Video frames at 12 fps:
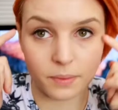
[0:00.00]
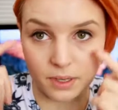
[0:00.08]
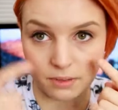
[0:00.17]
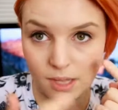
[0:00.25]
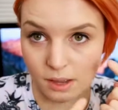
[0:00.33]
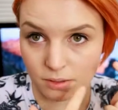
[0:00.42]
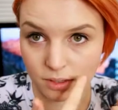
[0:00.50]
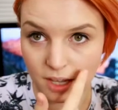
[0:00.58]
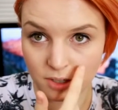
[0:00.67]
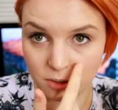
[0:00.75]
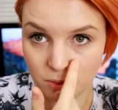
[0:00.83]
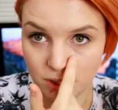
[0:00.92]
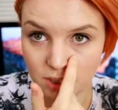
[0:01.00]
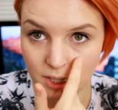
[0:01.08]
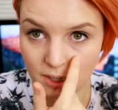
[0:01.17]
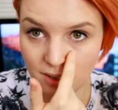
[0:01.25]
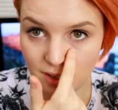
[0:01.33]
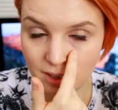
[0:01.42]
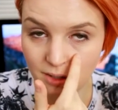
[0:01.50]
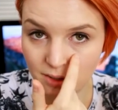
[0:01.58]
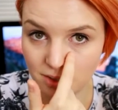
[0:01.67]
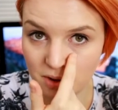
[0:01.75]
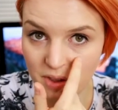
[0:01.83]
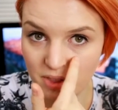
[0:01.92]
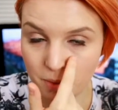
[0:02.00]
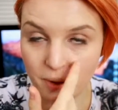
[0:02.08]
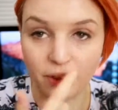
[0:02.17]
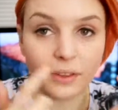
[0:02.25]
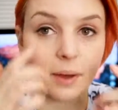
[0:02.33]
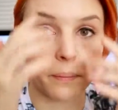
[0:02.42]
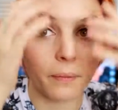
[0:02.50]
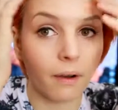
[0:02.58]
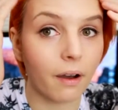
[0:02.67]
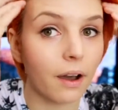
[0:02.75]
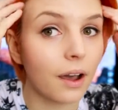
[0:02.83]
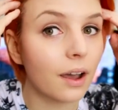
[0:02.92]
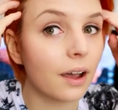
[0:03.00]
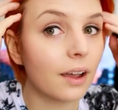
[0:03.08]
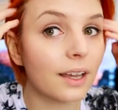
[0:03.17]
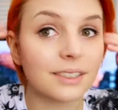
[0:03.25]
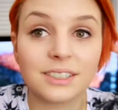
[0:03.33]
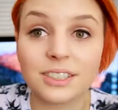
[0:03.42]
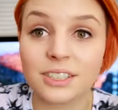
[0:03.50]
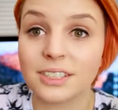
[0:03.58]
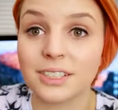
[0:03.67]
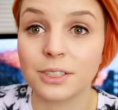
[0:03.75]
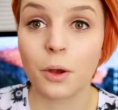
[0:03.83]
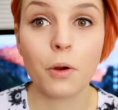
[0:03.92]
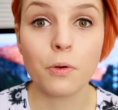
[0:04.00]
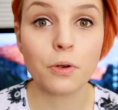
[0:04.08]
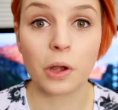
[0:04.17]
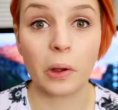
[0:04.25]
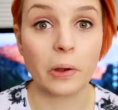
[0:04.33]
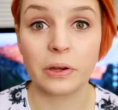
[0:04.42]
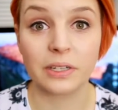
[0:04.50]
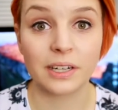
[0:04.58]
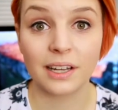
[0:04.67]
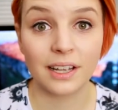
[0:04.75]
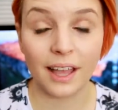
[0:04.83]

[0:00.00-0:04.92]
I mean, that's always there. I can't do anything about that, but it's just so good.